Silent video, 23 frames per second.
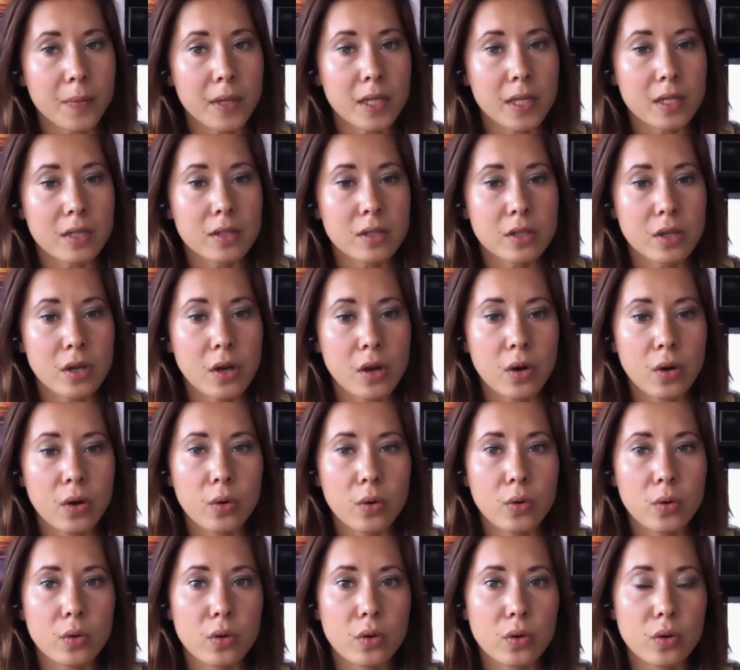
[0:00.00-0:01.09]

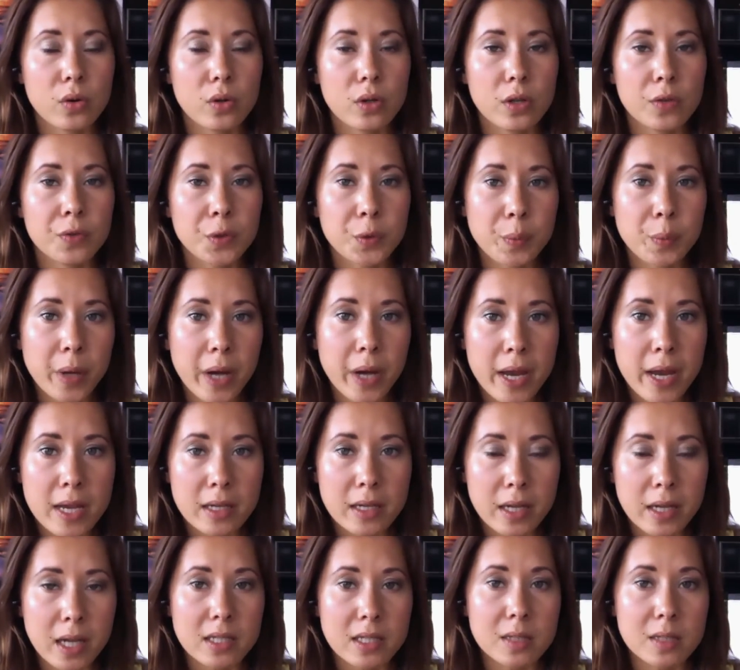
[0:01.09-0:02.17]
So if you buy
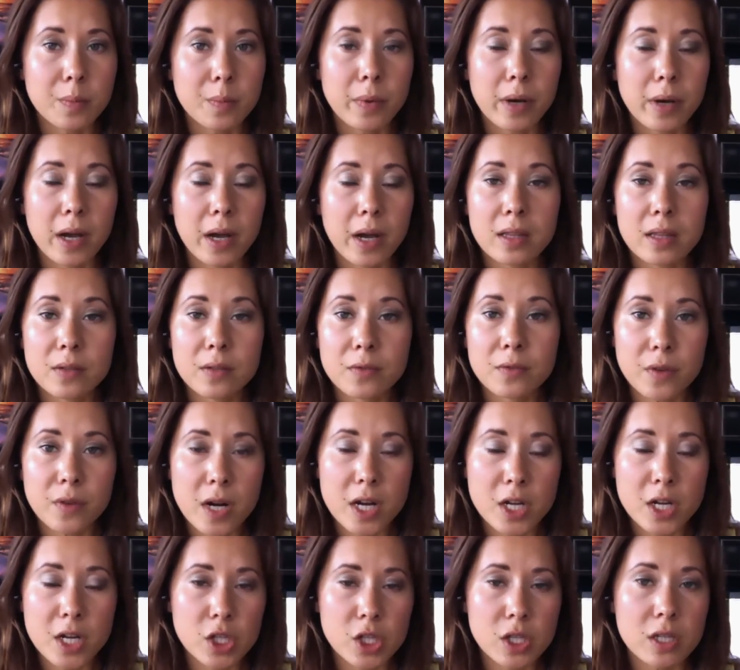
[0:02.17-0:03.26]
nuts, buy the
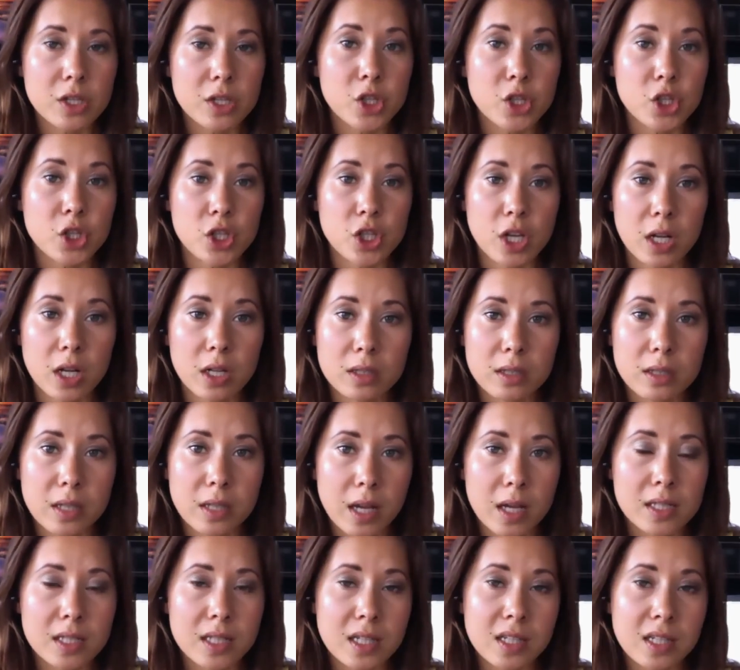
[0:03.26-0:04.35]
freshest shelled
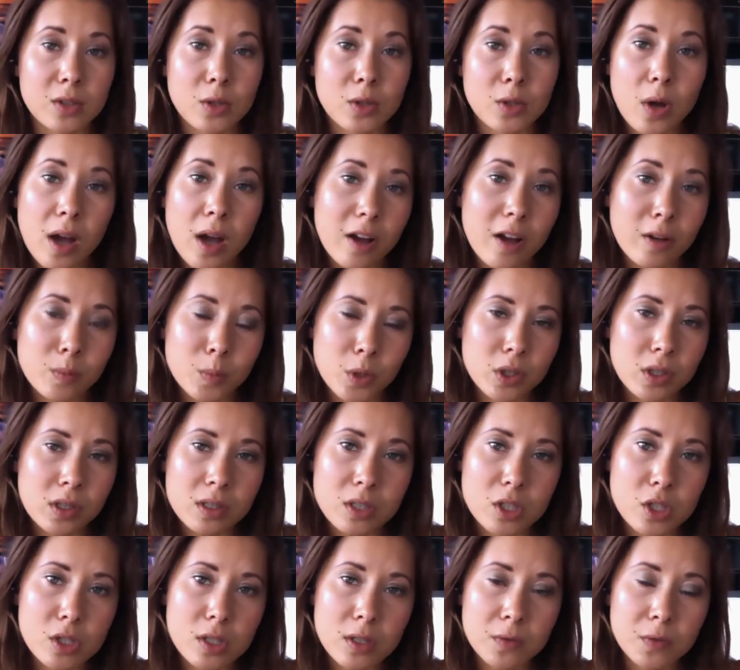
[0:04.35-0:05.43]
nuts and don't have more than
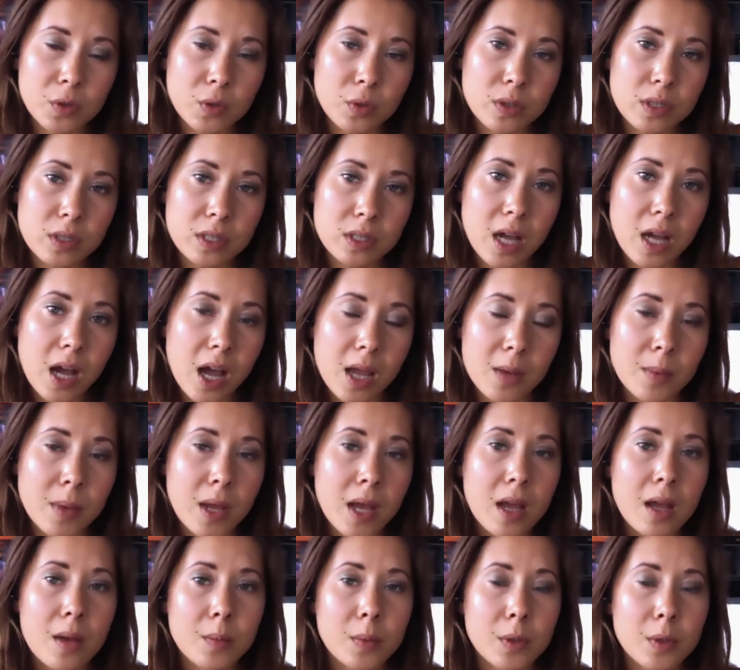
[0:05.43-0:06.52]
just a few at a time,
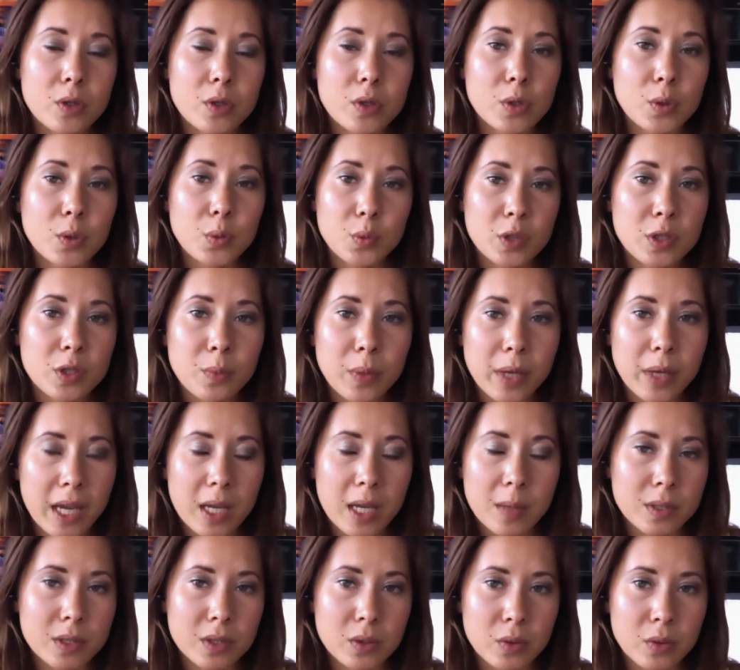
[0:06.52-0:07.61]
because you wouldn't be
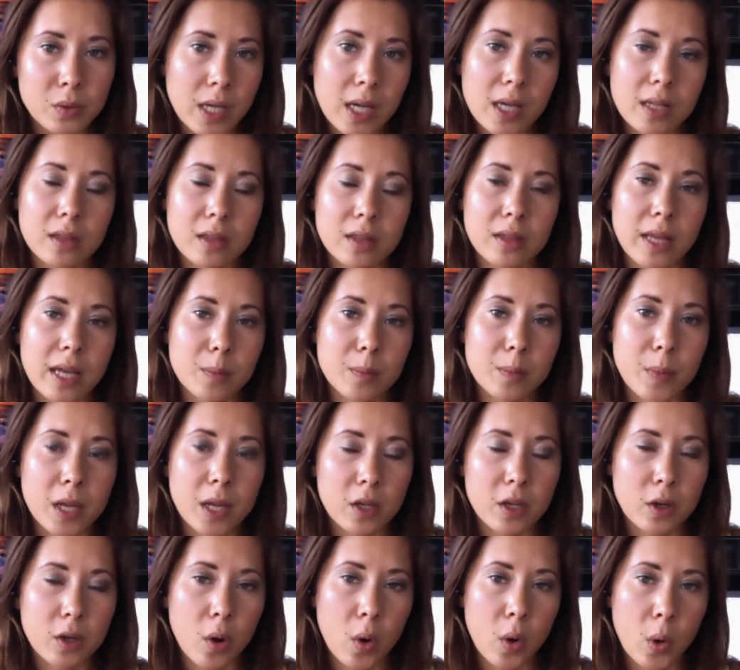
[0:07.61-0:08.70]
able to get that
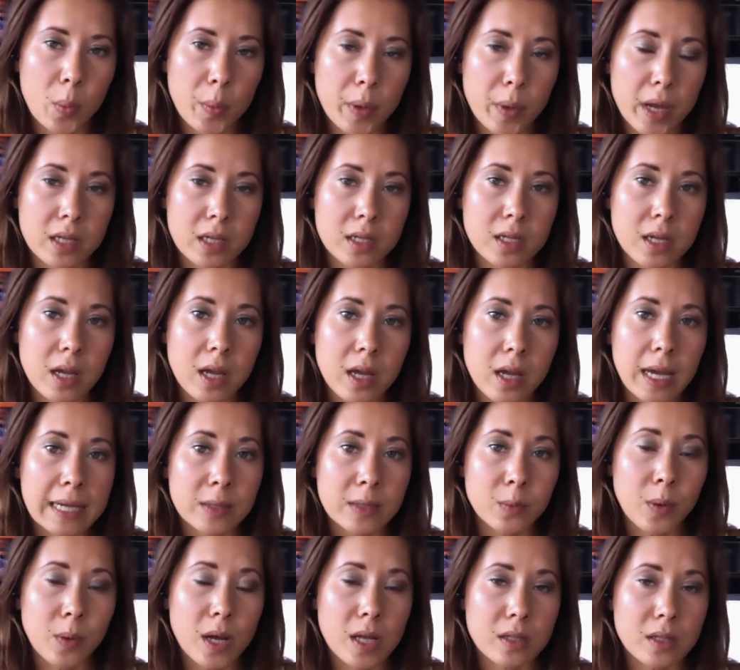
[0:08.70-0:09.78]
many opened
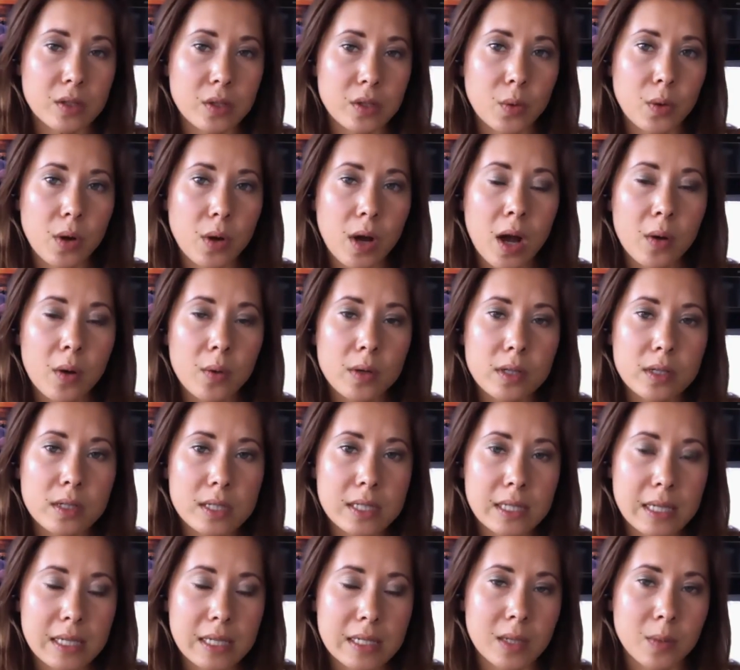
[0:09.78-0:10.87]
at once. So our
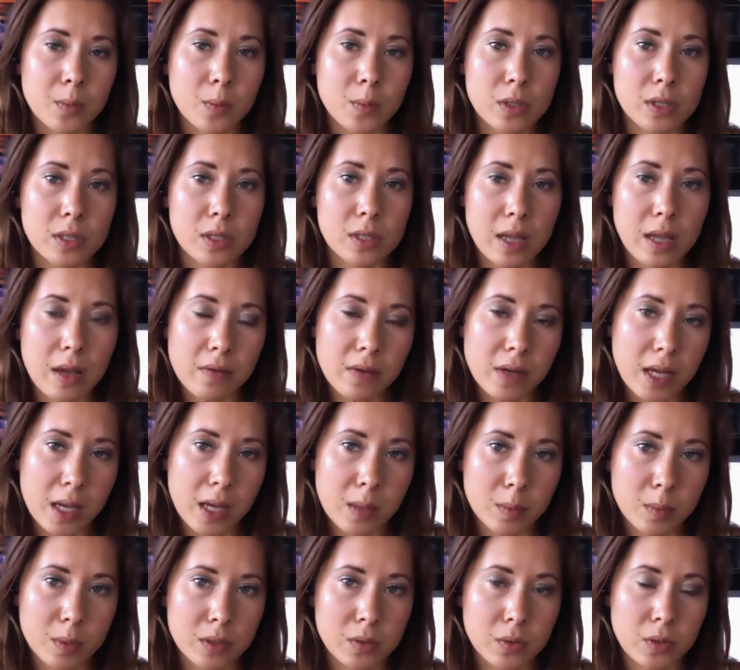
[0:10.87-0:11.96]
system was never
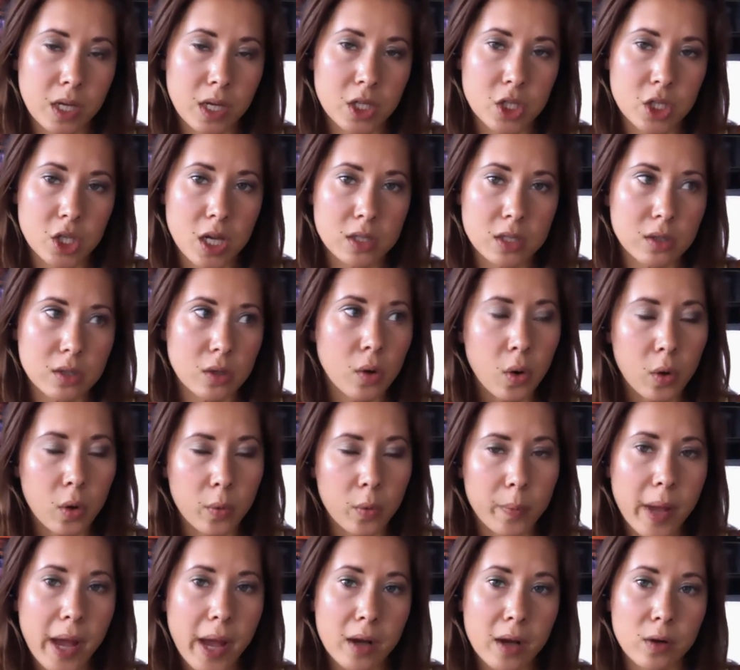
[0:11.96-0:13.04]
able to digest a
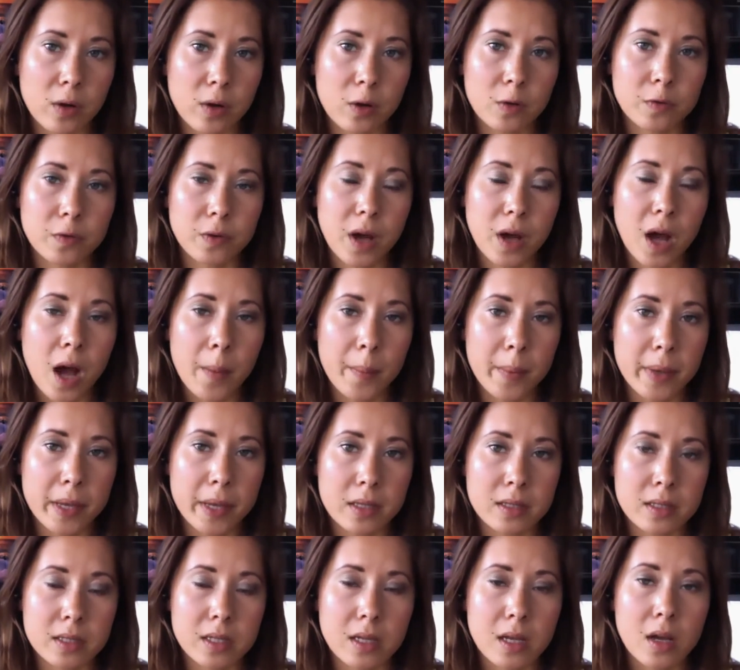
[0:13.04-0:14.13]
whole pack of
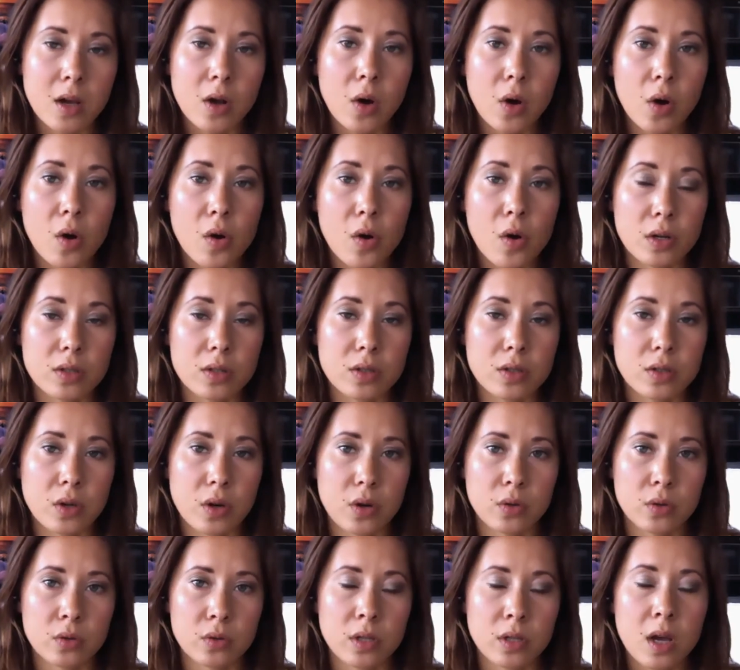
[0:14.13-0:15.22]
almonds on its
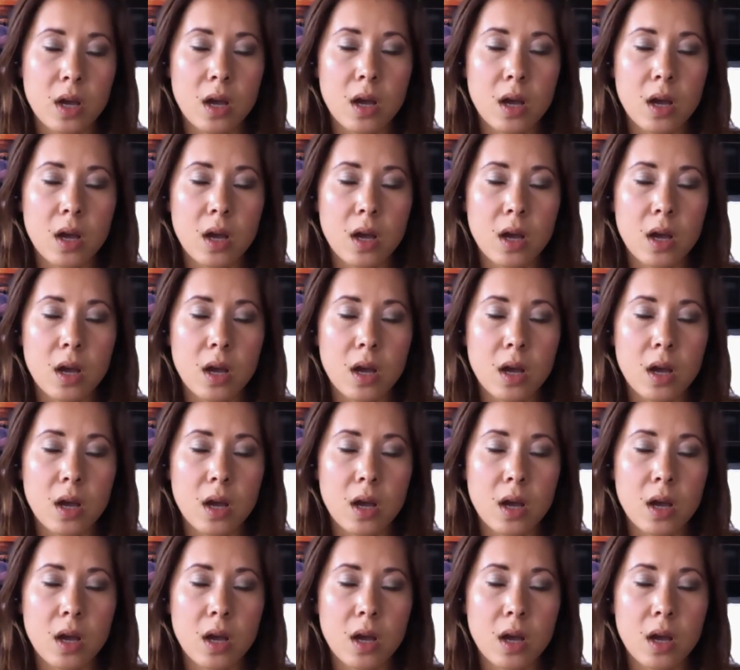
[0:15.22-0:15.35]
own.